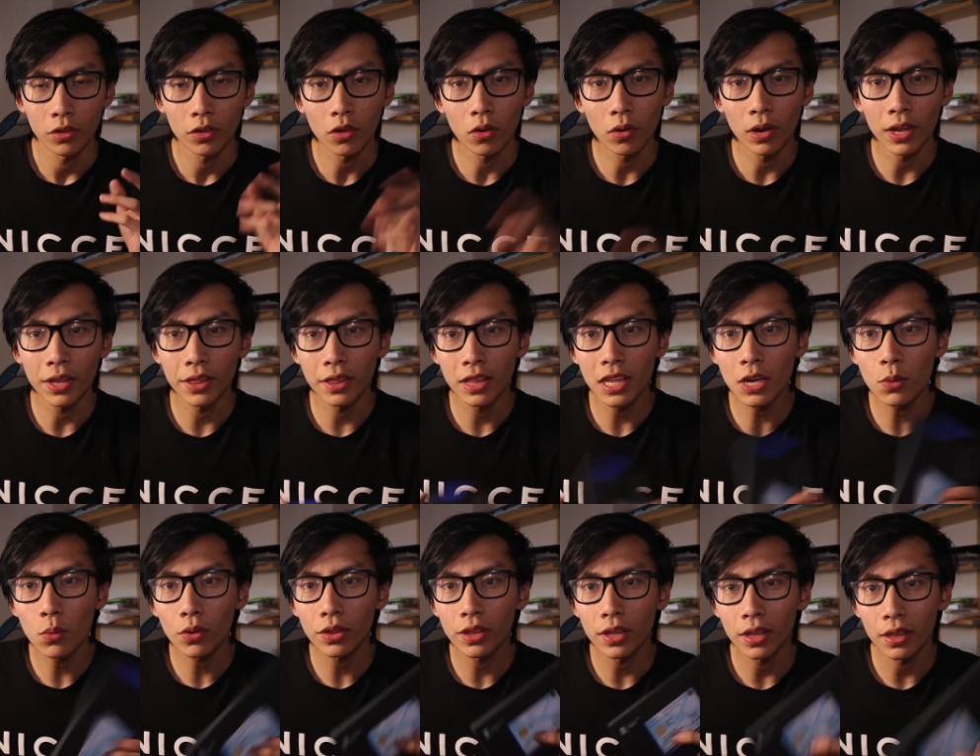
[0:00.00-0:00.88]
So let's
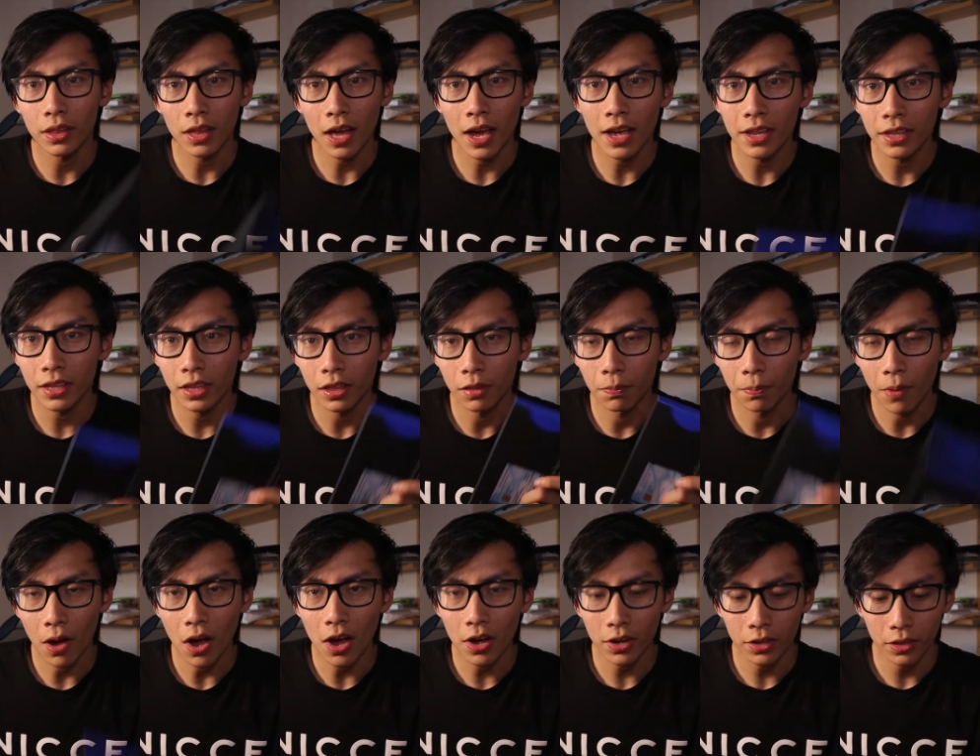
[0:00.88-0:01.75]
see what's inside this
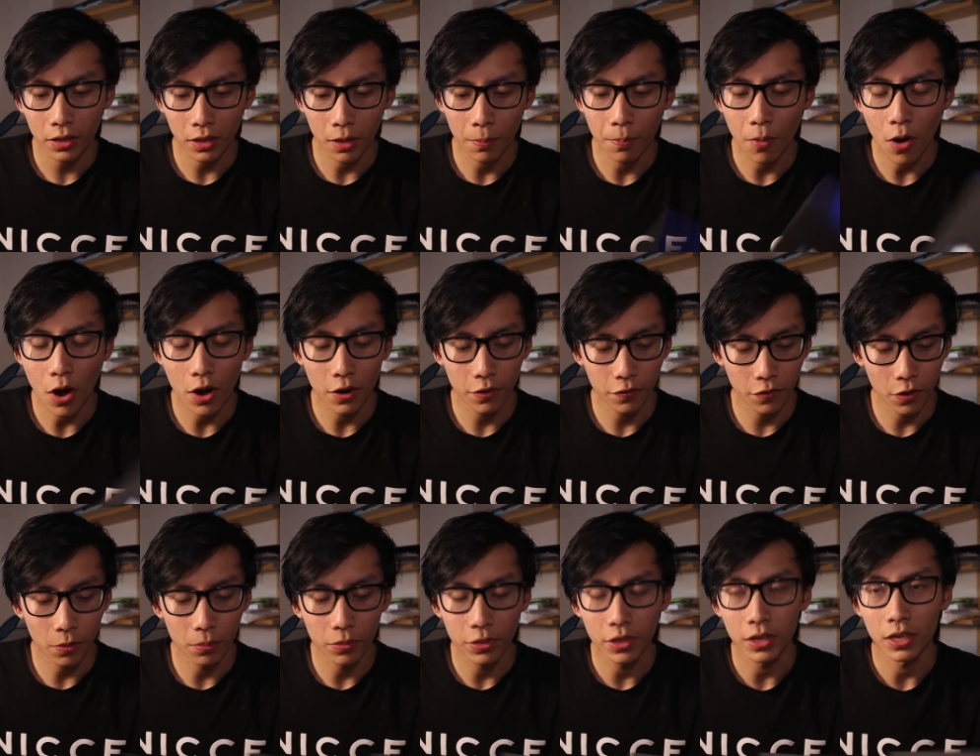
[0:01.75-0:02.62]
box, apart
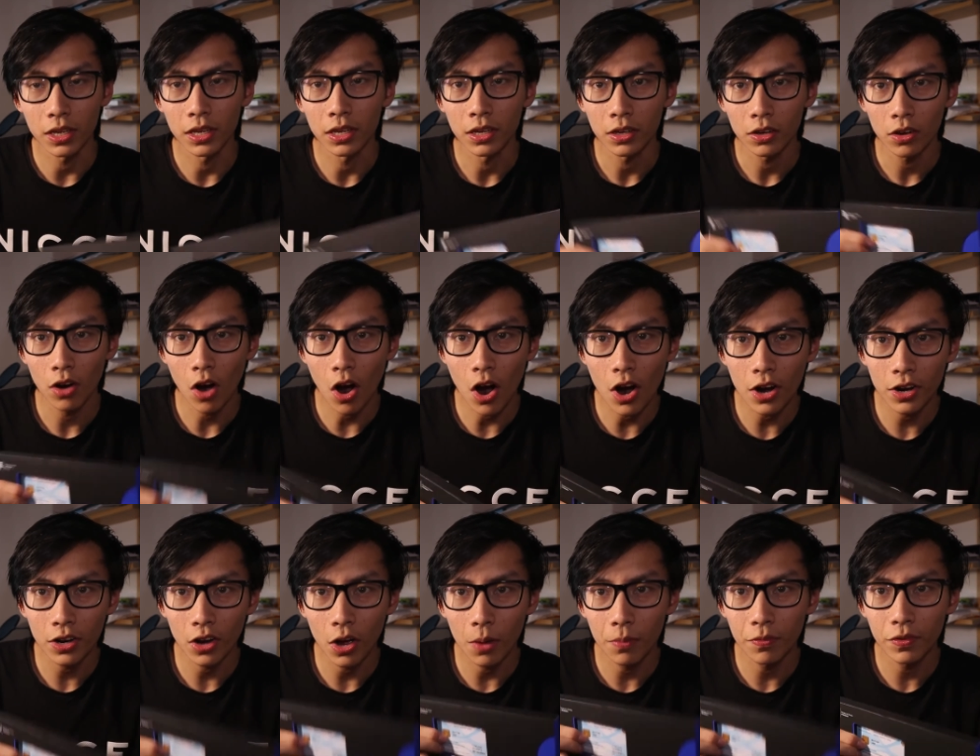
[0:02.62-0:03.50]
from the
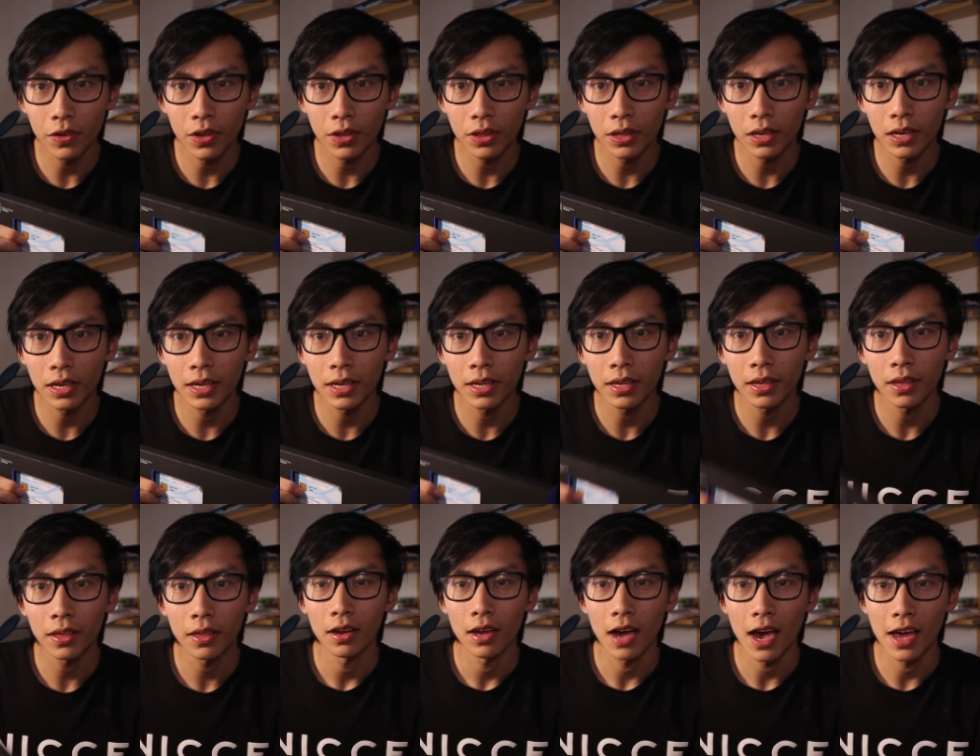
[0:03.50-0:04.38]
card, obviously.